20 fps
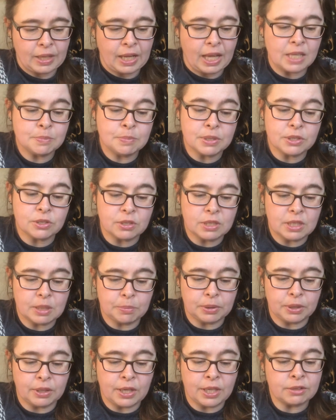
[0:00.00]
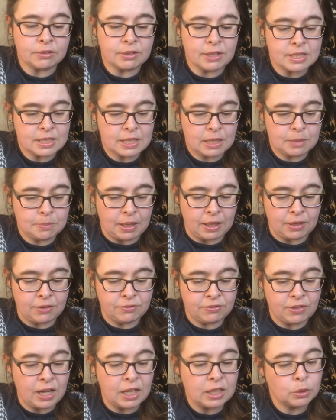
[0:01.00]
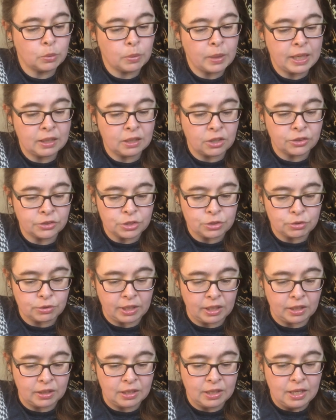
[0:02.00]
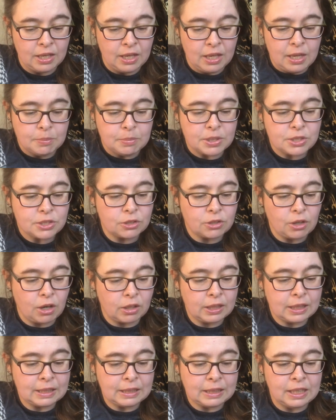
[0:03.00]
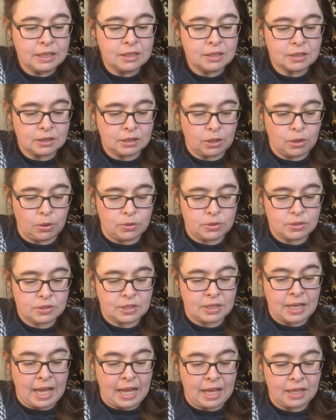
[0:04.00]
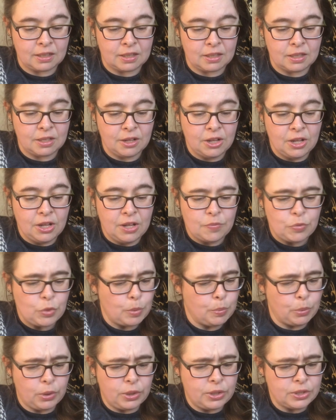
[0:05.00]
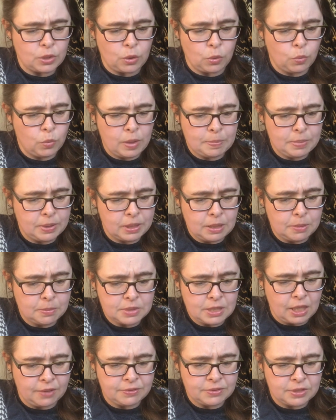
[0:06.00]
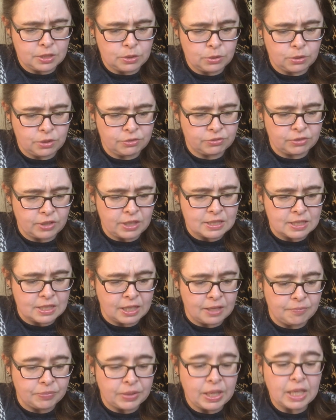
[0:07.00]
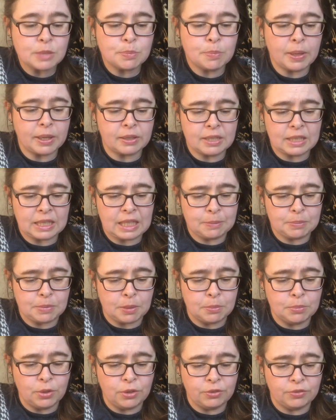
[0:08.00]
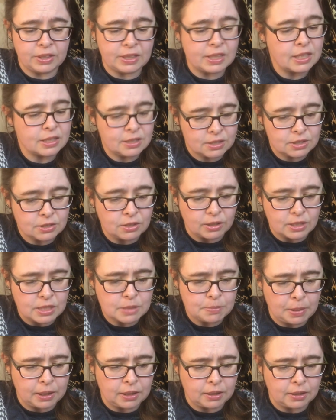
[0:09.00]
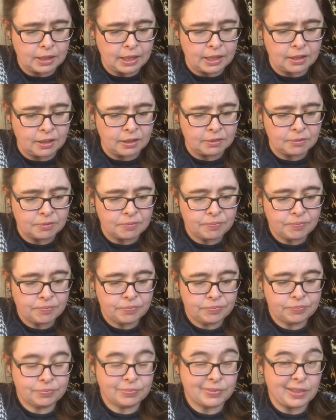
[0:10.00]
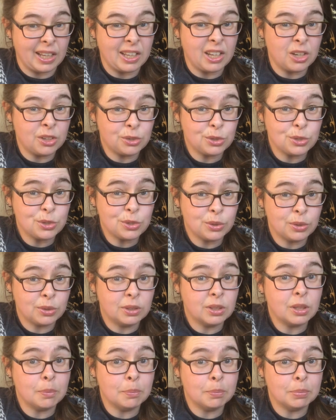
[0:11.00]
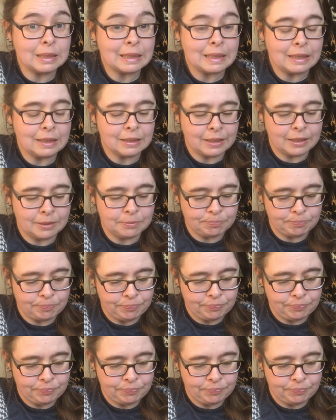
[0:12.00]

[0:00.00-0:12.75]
As Mr. Tippler and the rest of the men filed away along the trail, Mr. Darling leaned close and added, "The boys are whipping themselves into a frenzy. It's better to keep them moving than to start speculating." I understood completely.